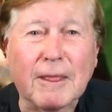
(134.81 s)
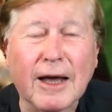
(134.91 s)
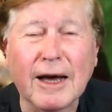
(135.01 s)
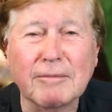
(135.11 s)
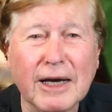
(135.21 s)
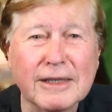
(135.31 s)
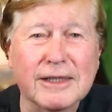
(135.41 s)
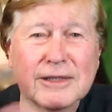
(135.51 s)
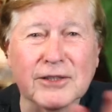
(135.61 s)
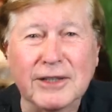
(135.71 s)
I'm
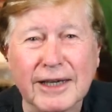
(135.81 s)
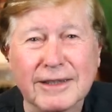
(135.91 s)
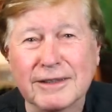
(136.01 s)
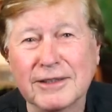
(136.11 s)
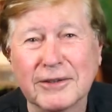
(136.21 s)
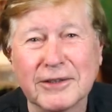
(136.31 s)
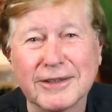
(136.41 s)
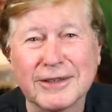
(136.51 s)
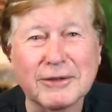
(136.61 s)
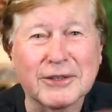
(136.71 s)
nicely sedated, so you
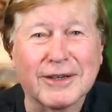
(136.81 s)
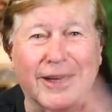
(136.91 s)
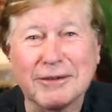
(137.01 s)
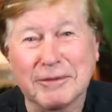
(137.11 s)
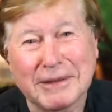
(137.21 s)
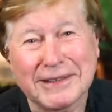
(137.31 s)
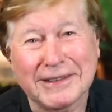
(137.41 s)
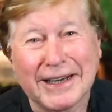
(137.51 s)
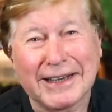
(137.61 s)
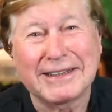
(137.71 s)
can do what you like with me
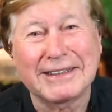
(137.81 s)
today.